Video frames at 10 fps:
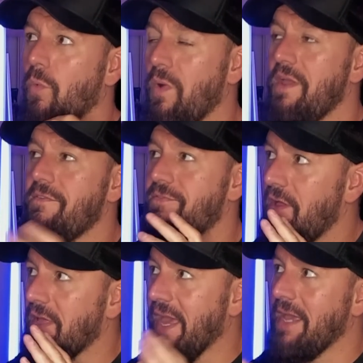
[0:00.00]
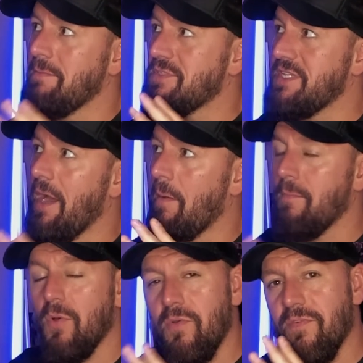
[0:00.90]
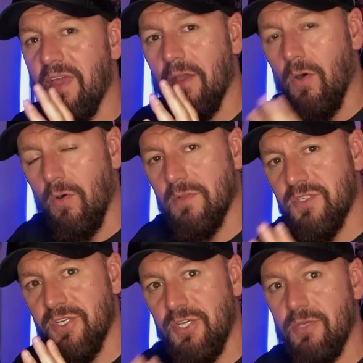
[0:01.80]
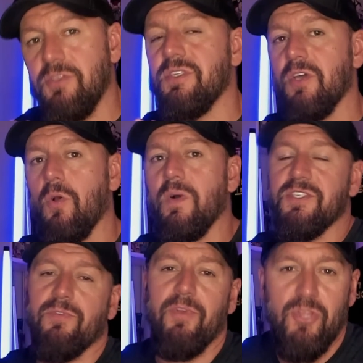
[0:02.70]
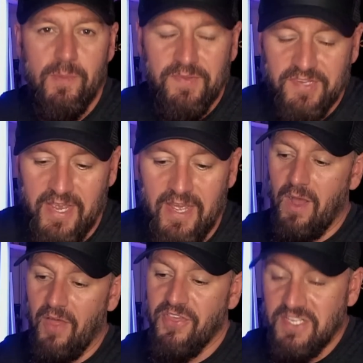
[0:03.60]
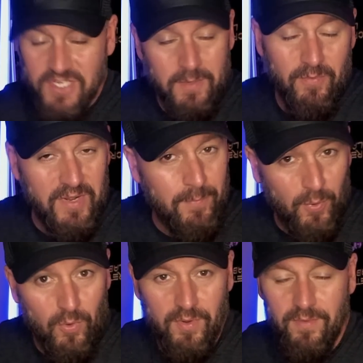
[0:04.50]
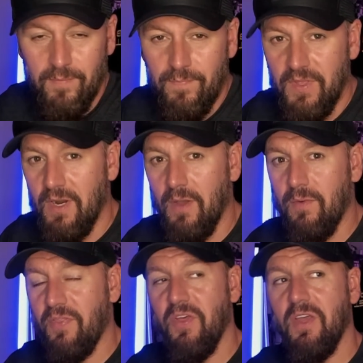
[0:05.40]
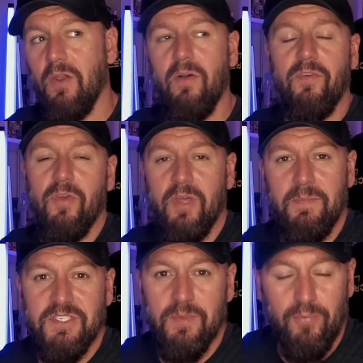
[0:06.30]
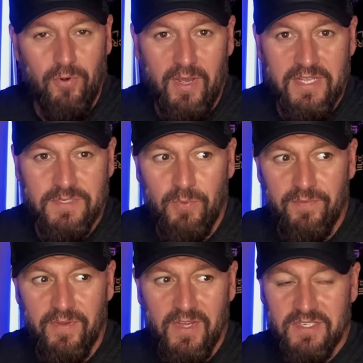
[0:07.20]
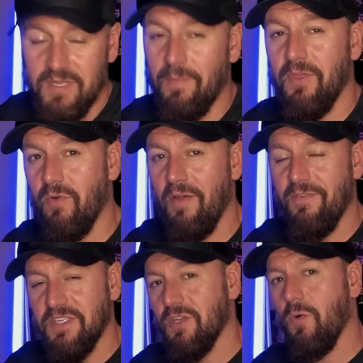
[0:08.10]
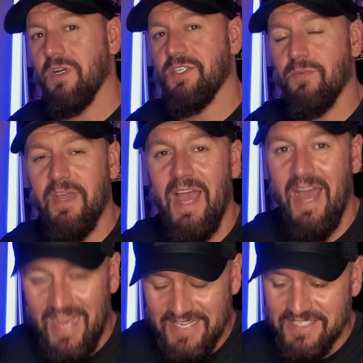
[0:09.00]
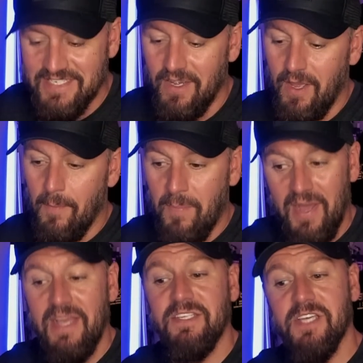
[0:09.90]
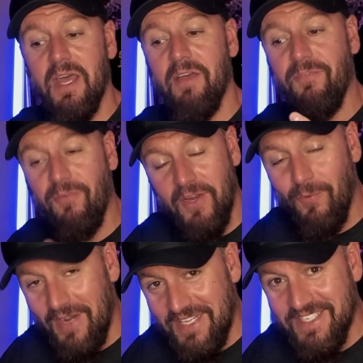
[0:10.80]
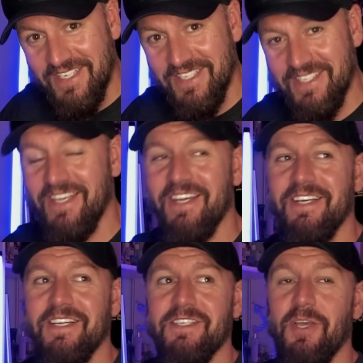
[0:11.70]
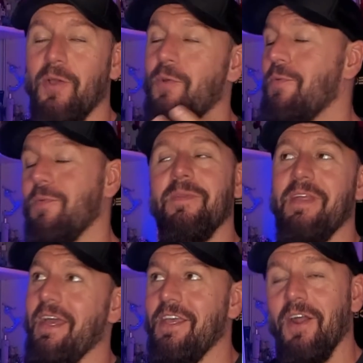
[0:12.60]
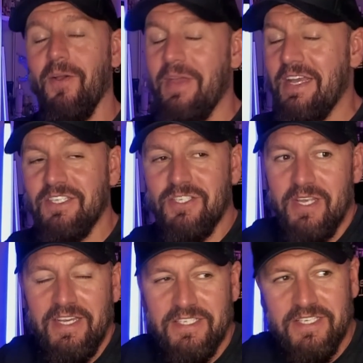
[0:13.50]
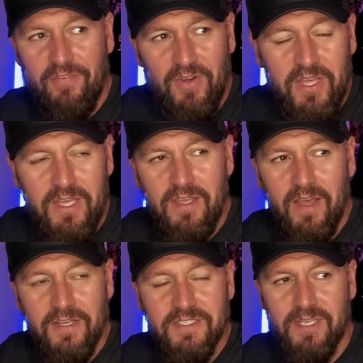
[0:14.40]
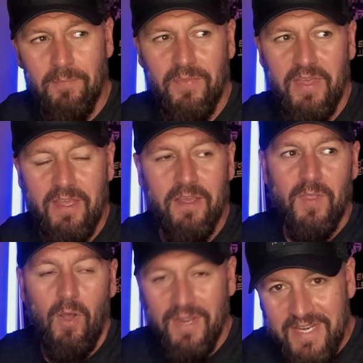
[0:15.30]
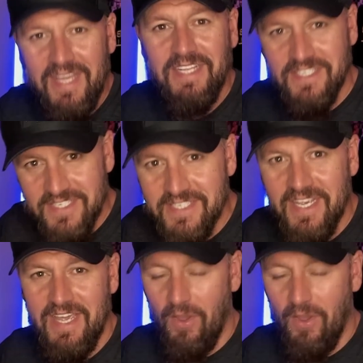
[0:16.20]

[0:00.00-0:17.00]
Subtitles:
with games now moving on to using the Quest 3 chipset, I think it's going to be really important, you know, and I think a lot of you are going to be surprised with some of the graphics that Quest 3 has, but it's going to have Fresnel lenses. So, you know, it's definitely something I need to see. I